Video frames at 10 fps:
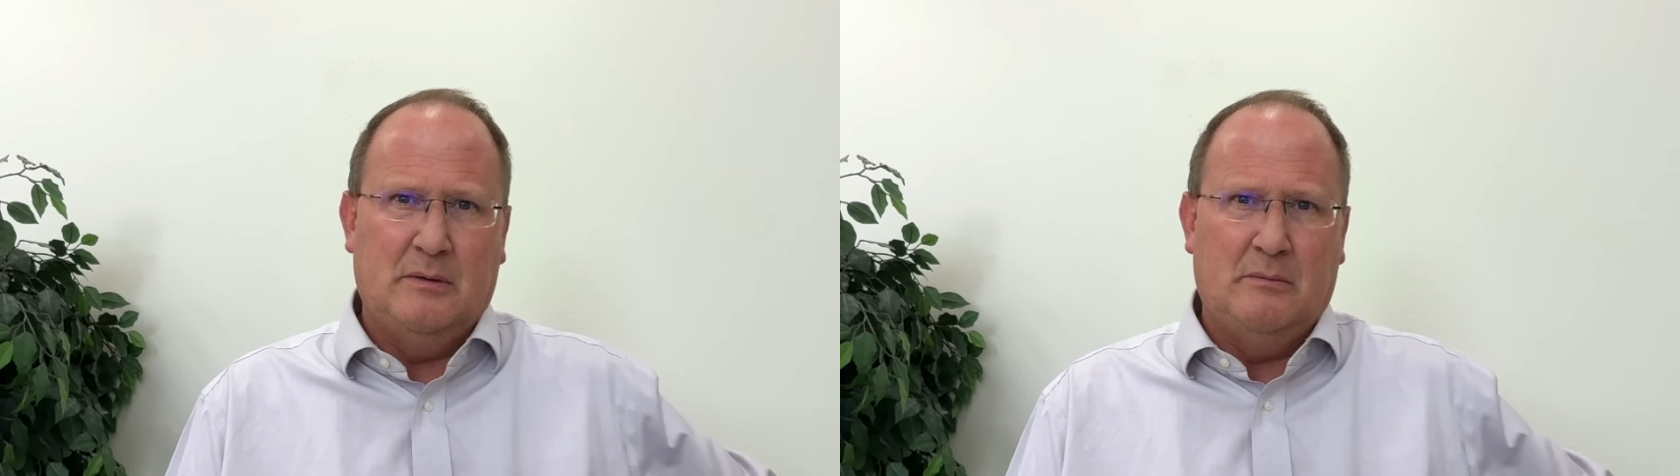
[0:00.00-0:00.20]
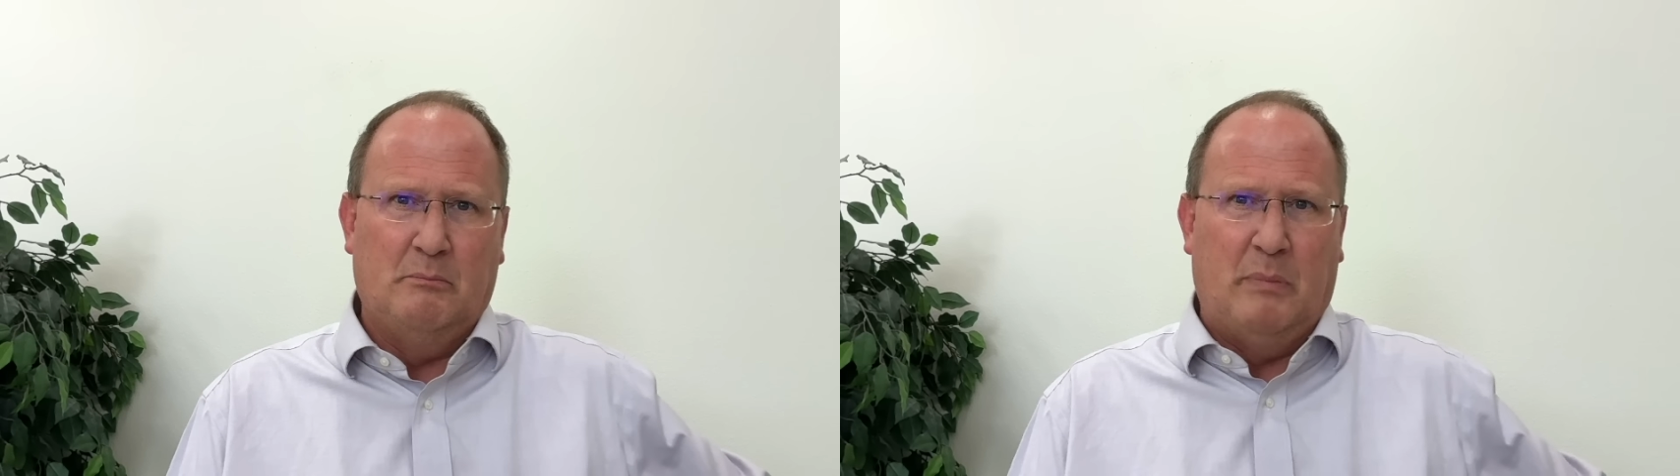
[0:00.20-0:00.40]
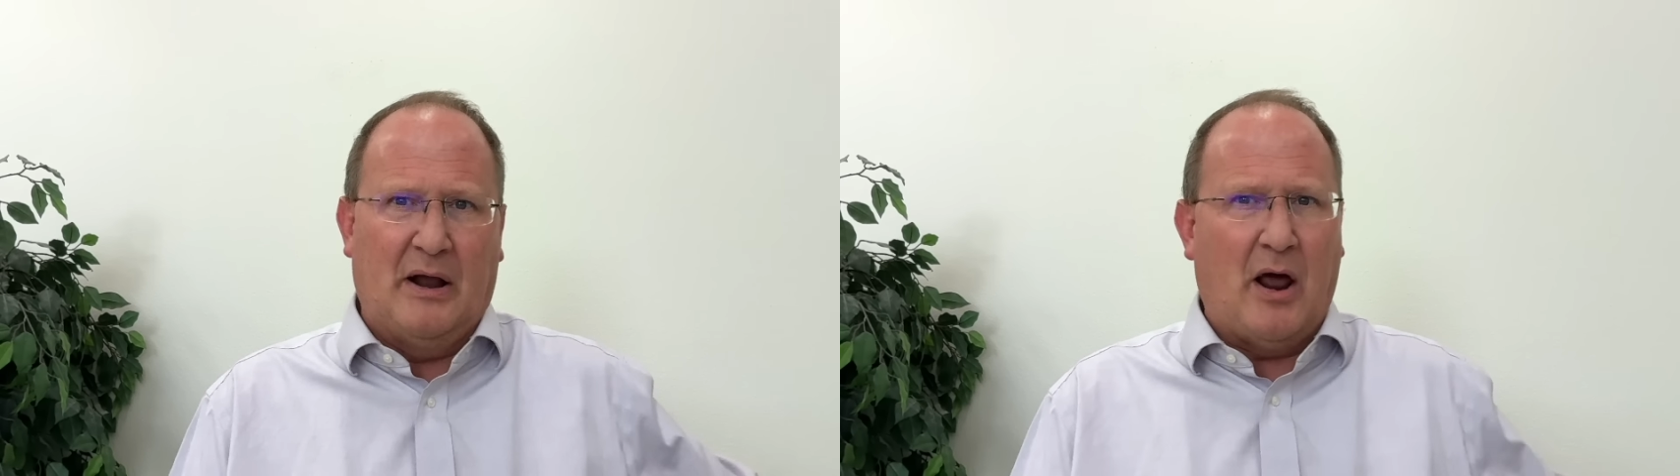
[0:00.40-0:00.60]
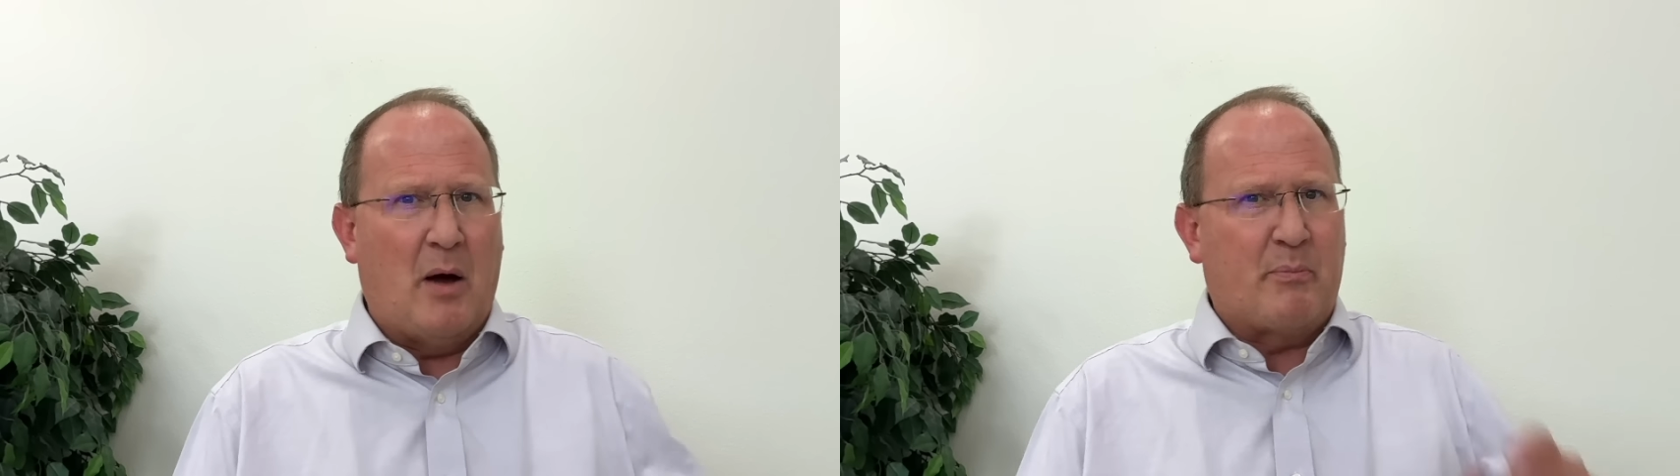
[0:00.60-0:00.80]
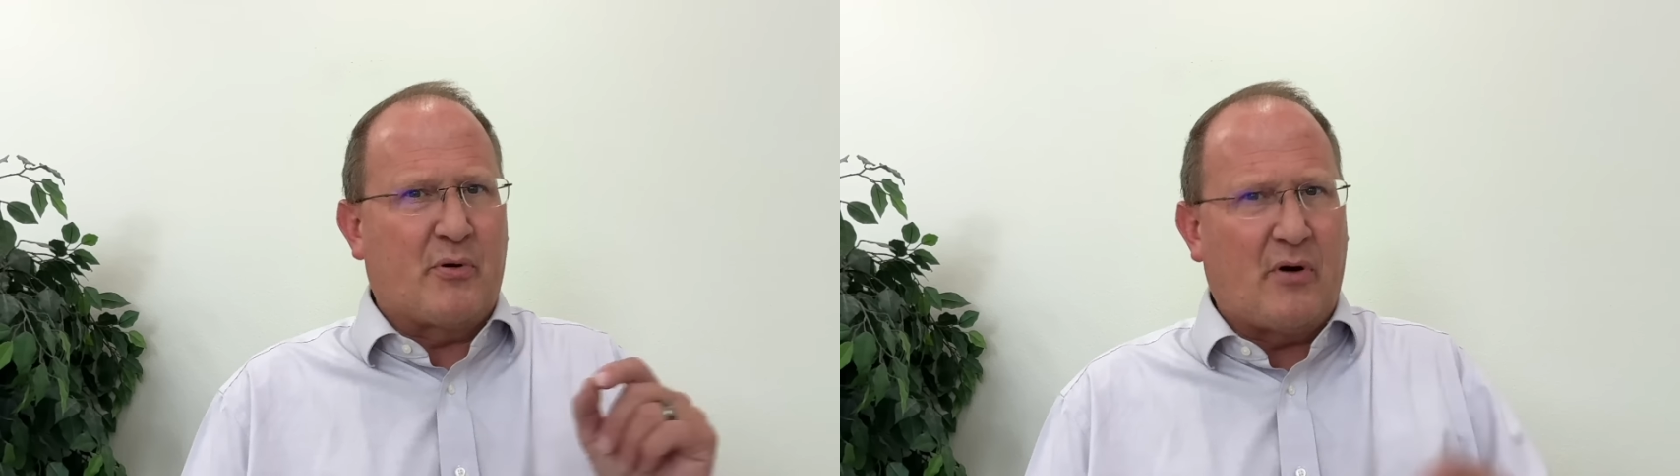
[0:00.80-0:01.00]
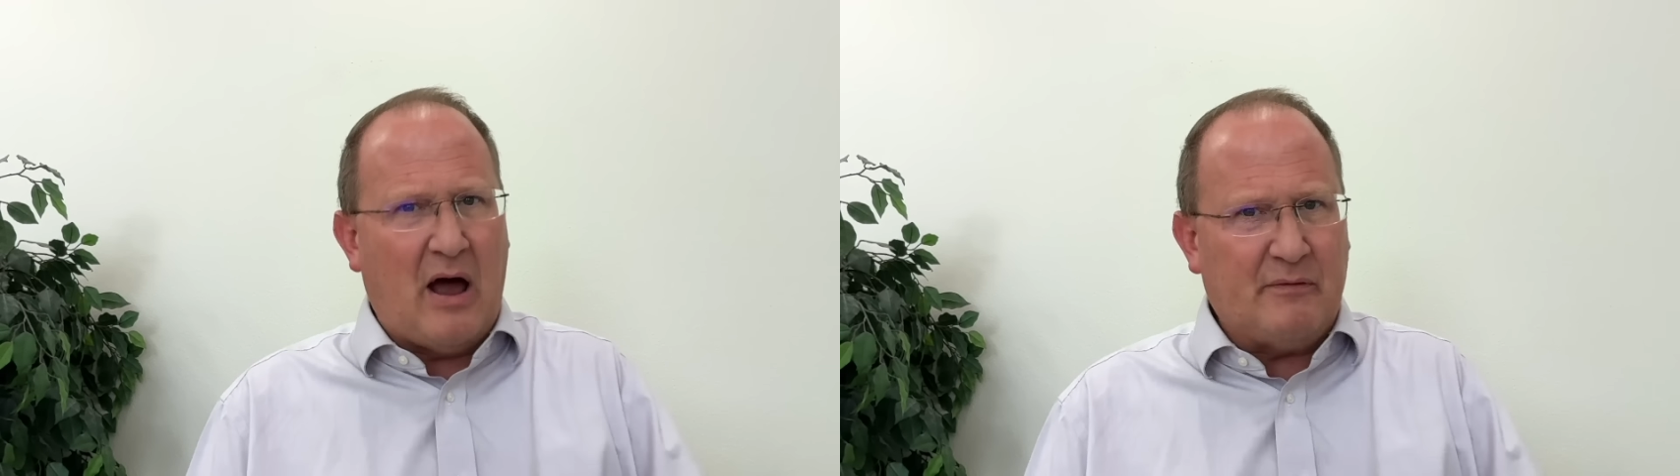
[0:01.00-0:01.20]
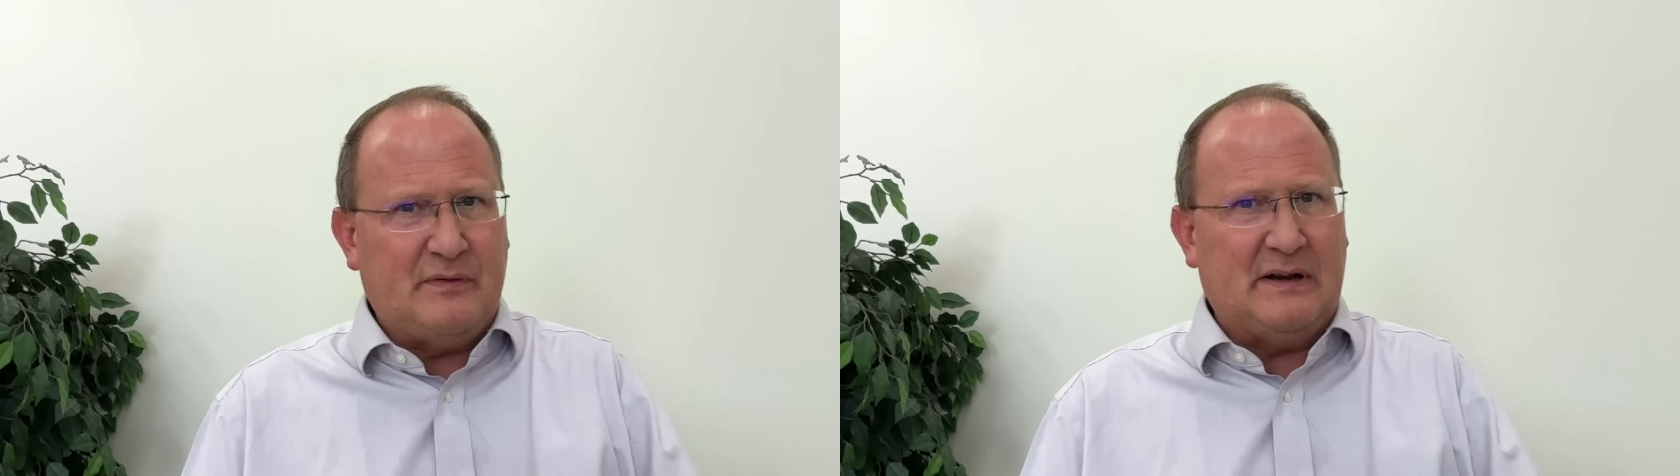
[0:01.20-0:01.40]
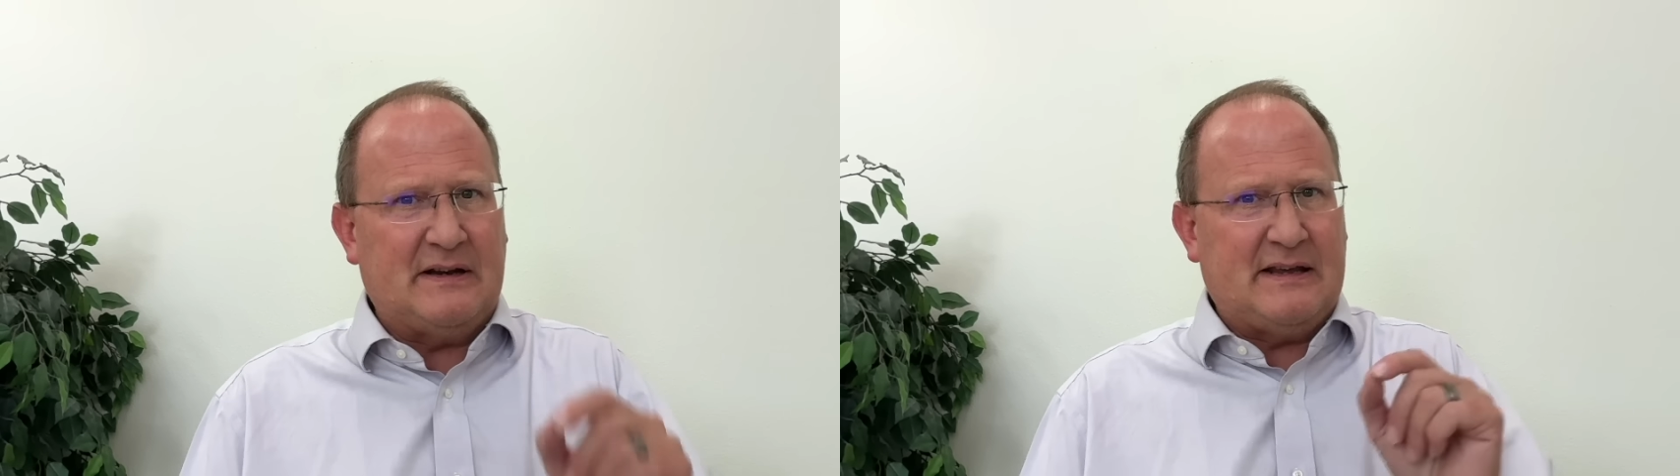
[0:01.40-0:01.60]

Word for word: But a prophet